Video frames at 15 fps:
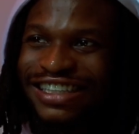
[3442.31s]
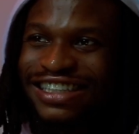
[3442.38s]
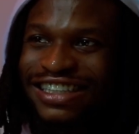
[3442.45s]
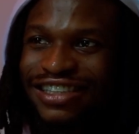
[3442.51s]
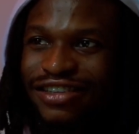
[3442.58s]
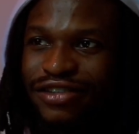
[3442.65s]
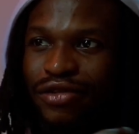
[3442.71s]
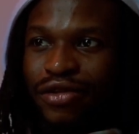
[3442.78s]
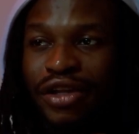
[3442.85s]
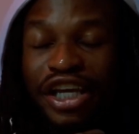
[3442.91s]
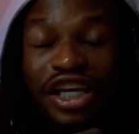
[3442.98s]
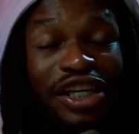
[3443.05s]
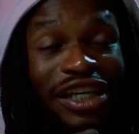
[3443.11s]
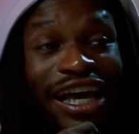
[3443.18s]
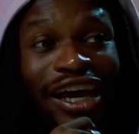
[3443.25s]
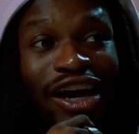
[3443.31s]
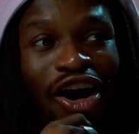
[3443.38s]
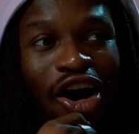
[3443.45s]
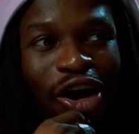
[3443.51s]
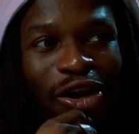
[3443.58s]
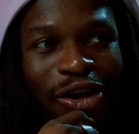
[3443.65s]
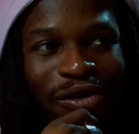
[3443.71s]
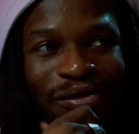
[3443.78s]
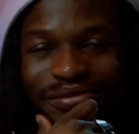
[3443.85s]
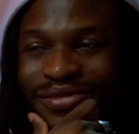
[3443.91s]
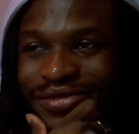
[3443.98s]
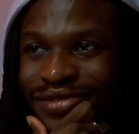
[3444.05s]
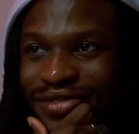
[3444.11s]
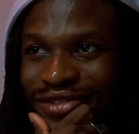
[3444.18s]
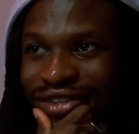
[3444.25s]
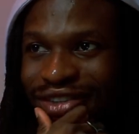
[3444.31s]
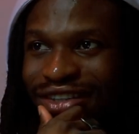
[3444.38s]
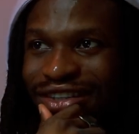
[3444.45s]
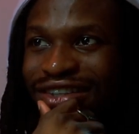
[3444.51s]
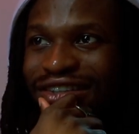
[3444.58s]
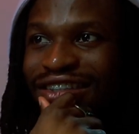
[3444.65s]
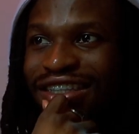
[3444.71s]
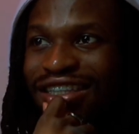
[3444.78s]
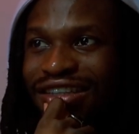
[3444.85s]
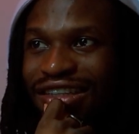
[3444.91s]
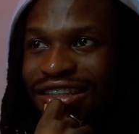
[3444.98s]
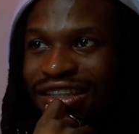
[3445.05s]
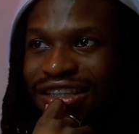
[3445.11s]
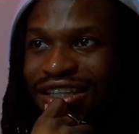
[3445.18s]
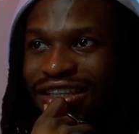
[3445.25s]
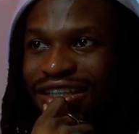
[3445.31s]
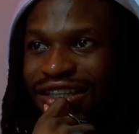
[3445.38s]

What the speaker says: York, so it's and I know when he went to